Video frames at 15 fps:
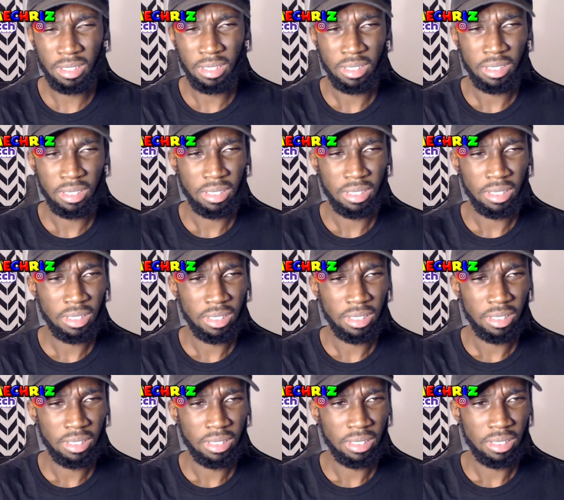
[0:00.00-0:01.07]

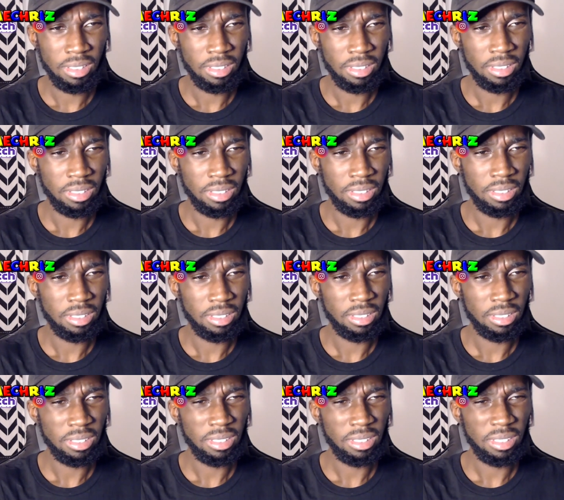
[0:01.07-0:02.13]

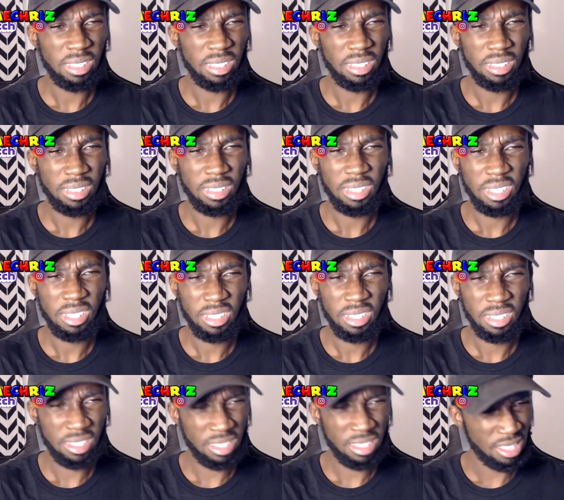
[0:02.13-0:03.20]

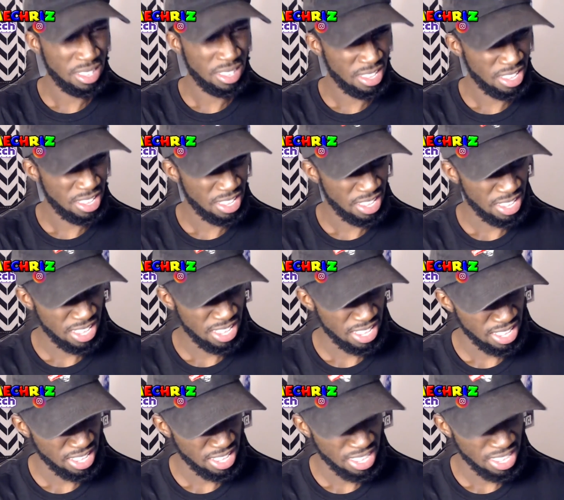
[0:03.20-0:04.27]

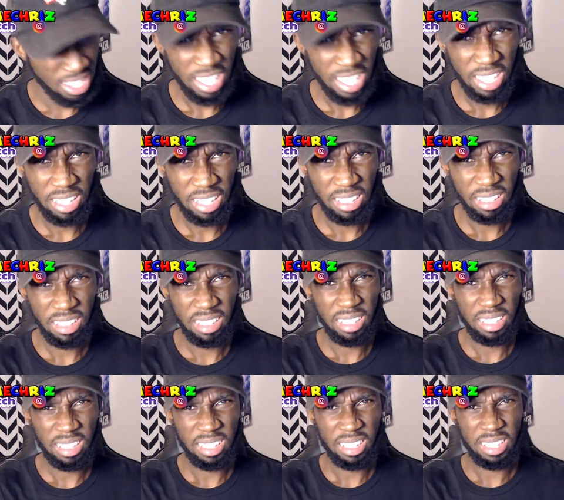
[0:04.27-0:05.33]

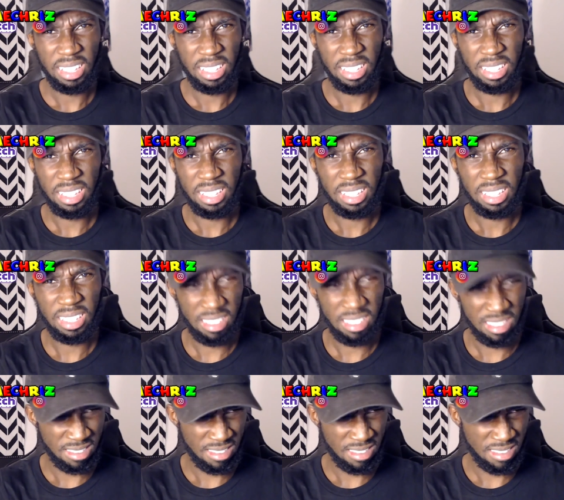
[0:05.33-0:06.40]

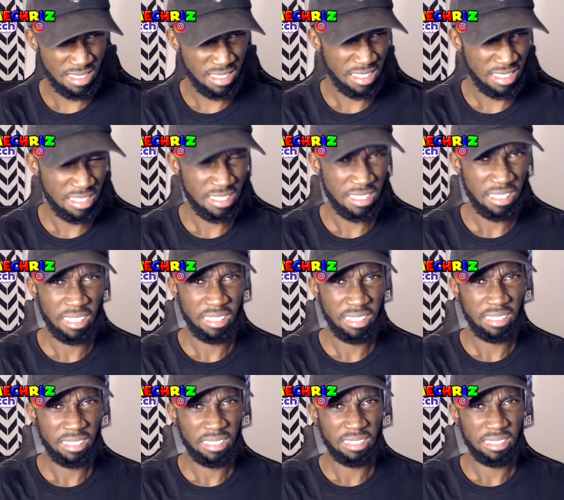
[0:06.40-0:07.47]

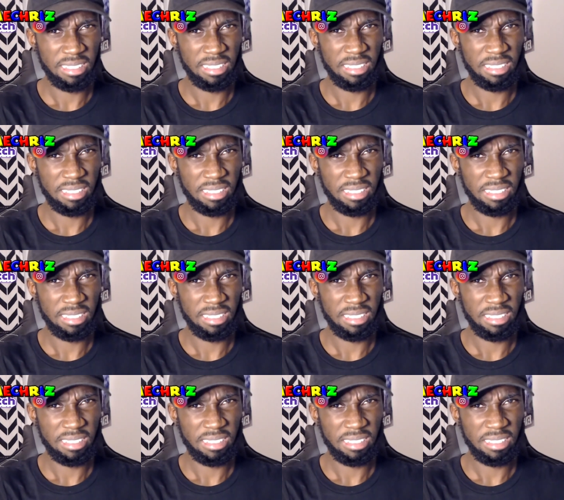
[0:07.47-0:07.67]
(silence)